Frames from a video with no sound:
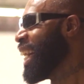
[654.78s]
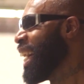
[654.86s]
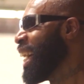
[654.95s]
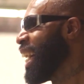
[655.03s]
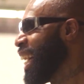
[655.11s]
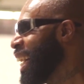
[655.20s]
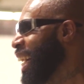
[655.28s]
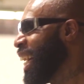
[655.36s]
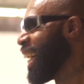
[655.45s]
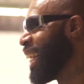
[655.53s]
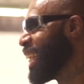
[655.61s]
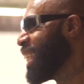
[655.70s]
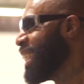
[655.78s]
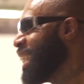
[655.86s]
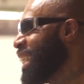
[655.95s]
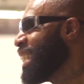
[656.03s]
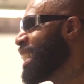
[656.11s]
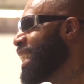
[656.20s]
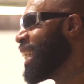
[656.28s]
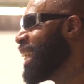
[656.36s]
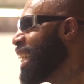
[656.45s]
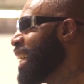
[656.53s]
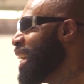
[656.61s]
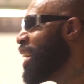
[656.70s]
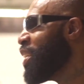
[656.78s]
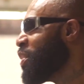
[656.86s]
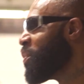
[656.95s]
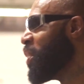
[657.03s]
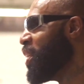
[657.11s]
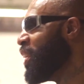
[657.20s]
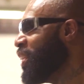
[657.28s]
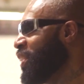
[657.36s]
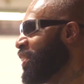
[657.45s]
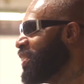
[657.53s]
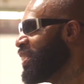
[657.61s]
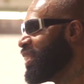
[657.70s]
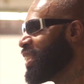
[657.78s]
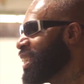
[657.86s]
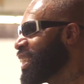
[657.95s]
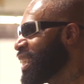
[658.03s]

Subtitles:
that's because of my background. That's where I get my style